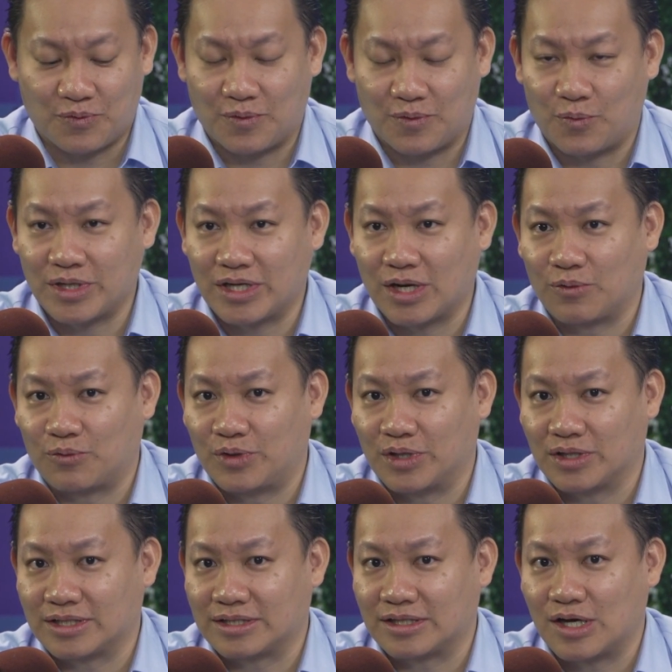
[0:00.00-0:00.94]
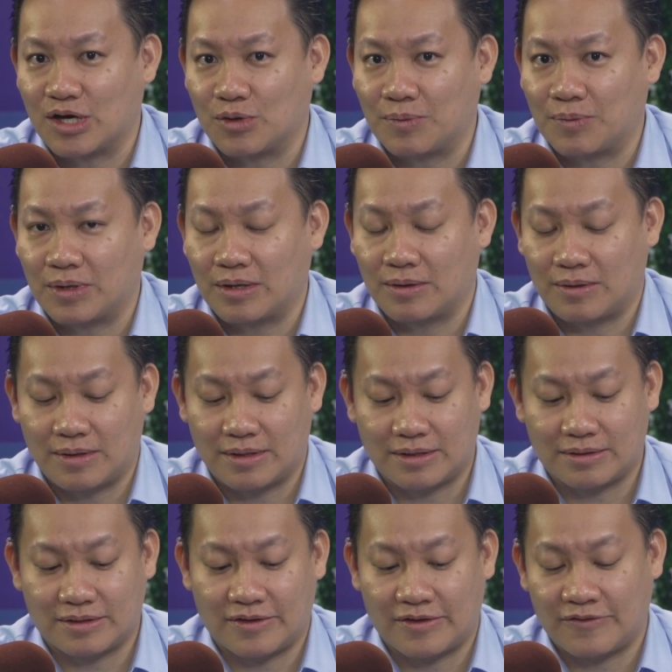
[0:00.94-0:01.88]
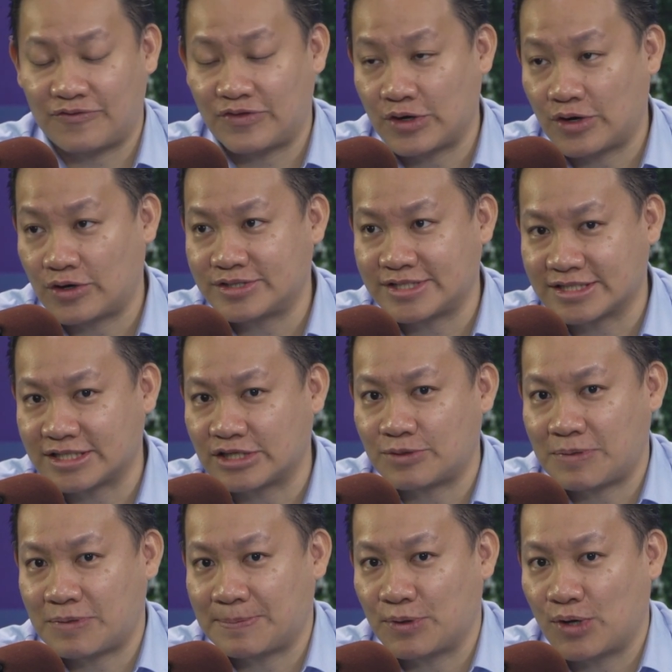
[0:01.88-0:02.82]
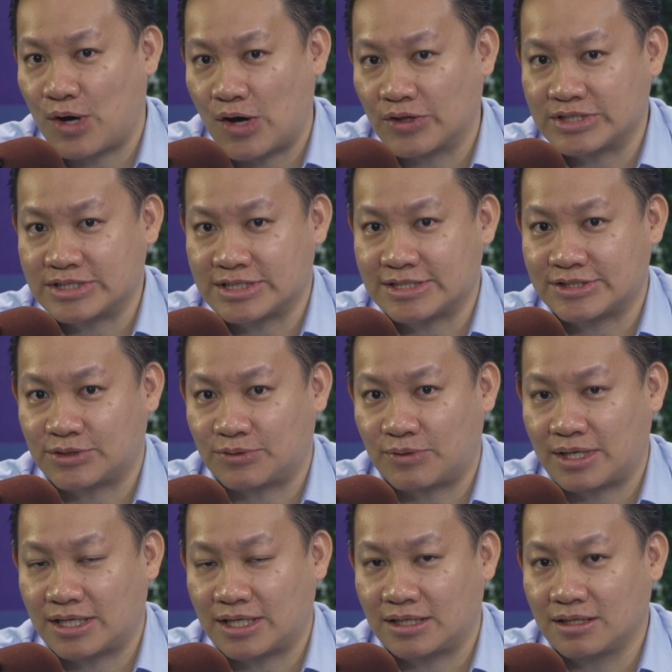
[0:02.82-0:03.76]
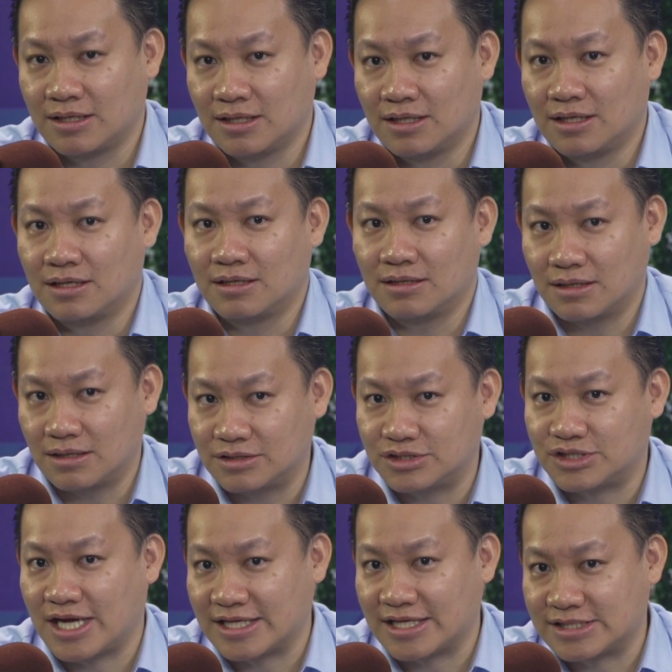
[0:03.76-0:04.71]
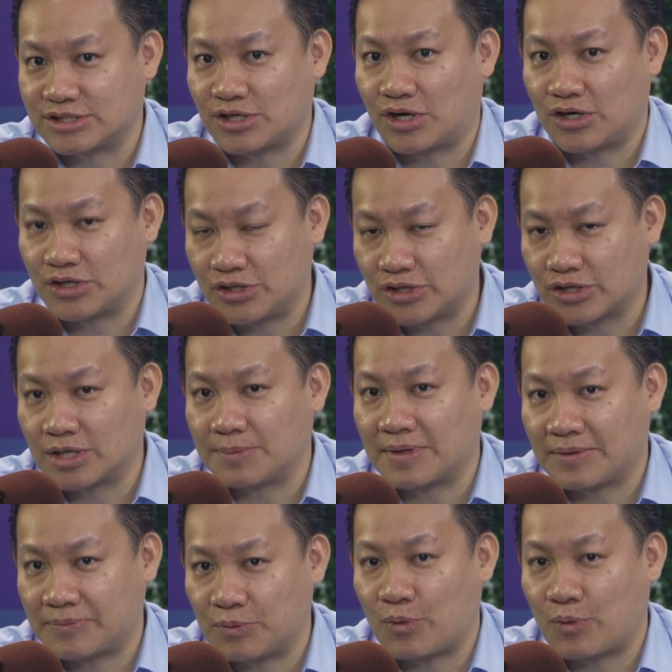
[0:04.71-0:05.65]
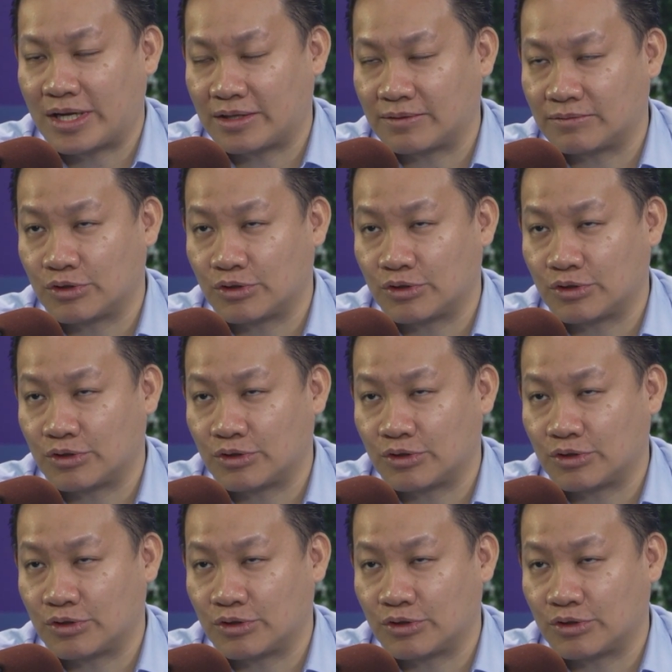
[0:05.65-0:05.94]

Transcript: we don't really know. But if there are 600 people on this list already, chances are you're going to be waiting.